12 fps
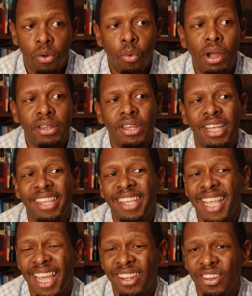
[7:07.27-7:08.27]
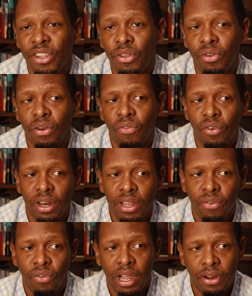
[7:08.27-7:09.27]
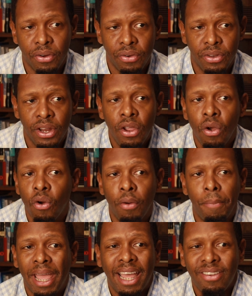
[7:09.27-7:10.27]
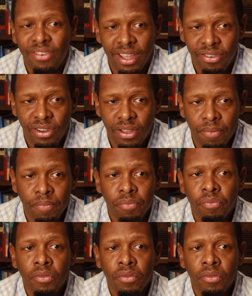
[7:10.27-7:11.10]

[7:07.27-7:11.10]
Once assessed using running records or BAS testing,